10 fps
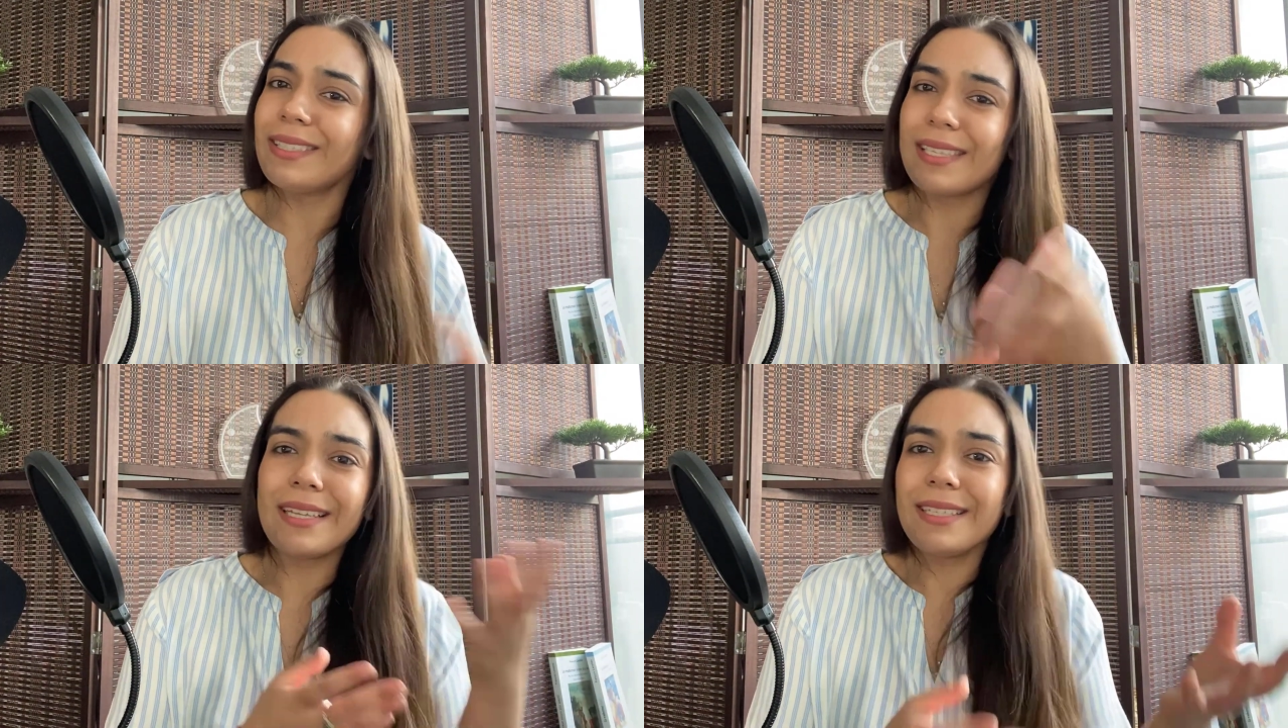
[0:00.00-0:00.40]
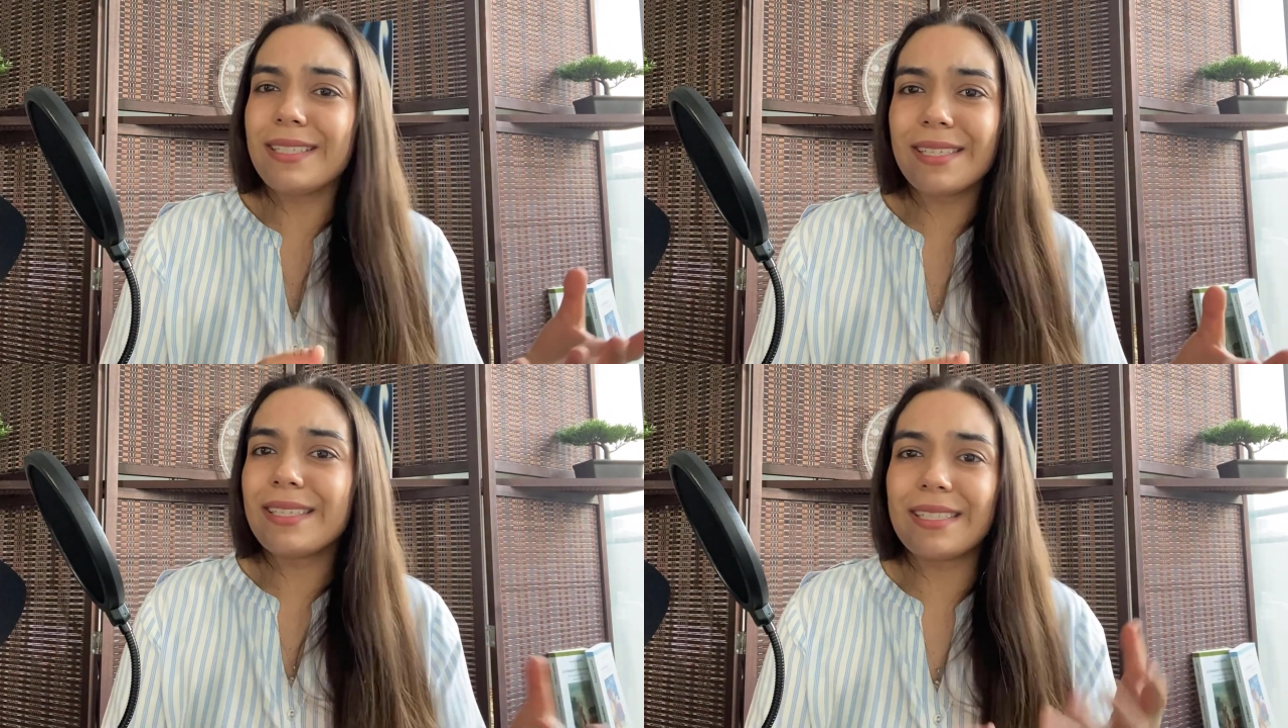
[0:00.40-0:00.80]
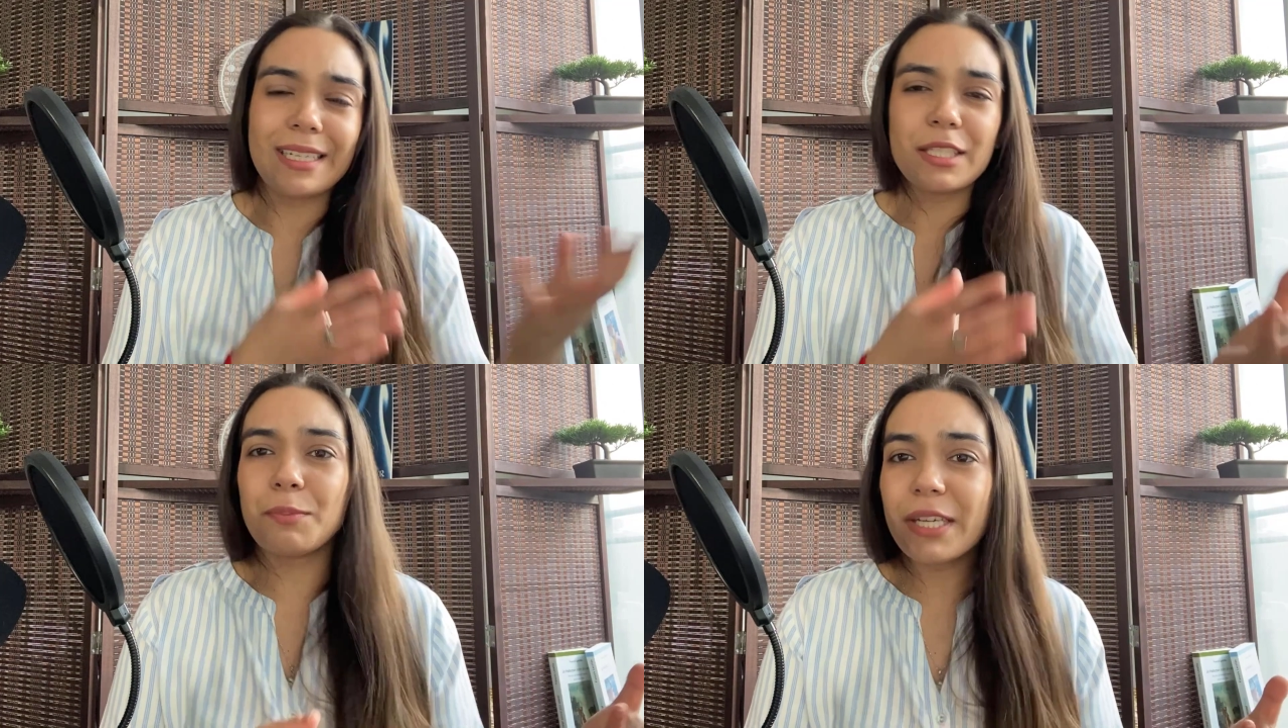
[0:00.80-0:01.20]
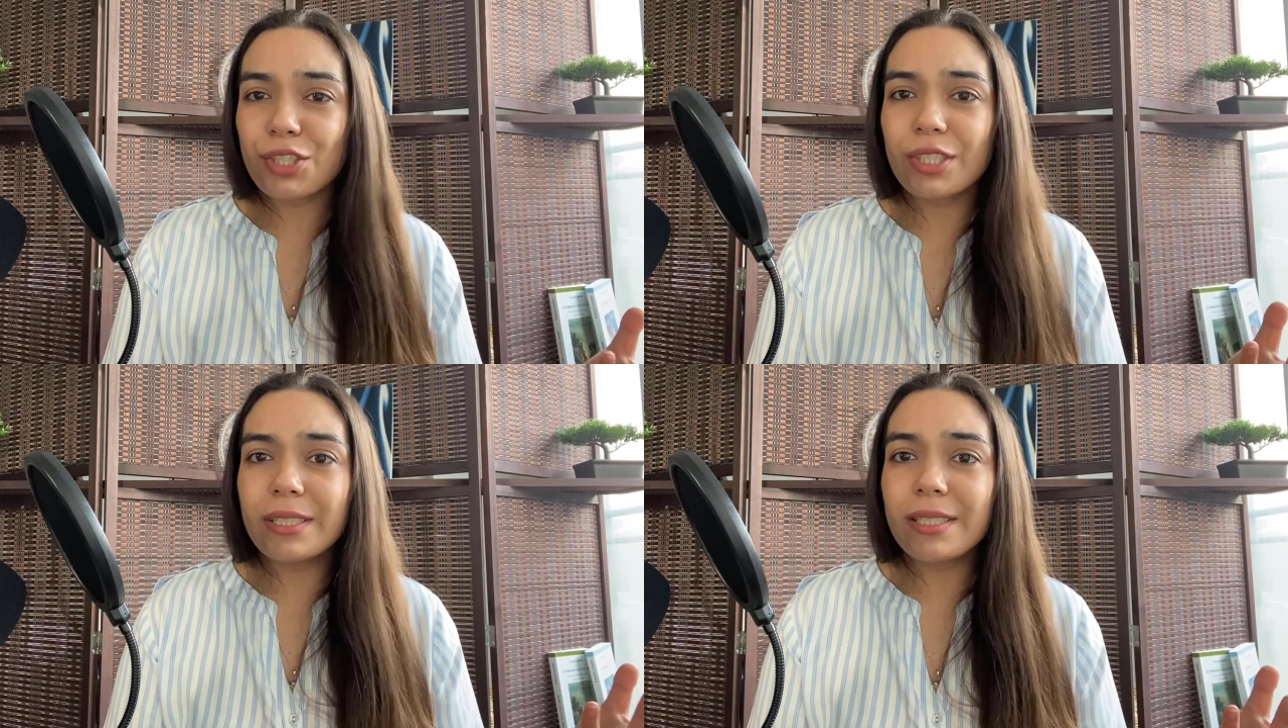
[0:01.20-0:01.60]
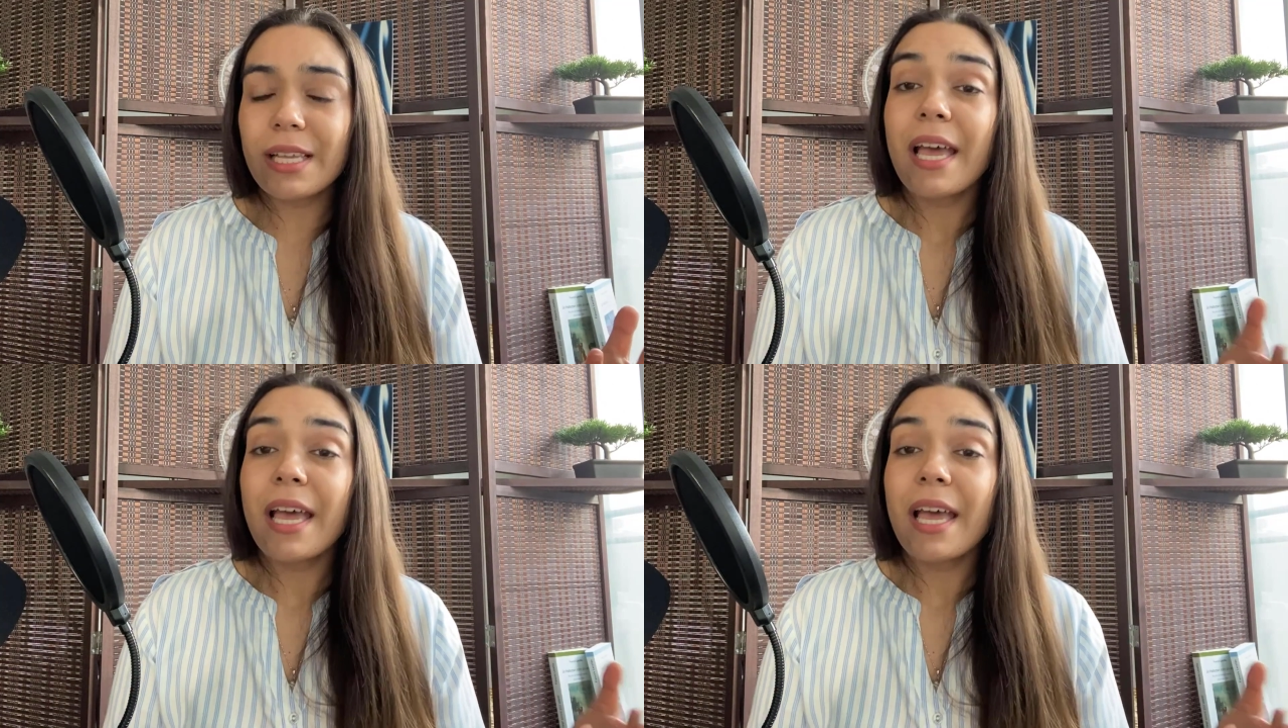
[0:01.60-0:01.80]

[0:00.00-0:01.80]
sentences, and expressions,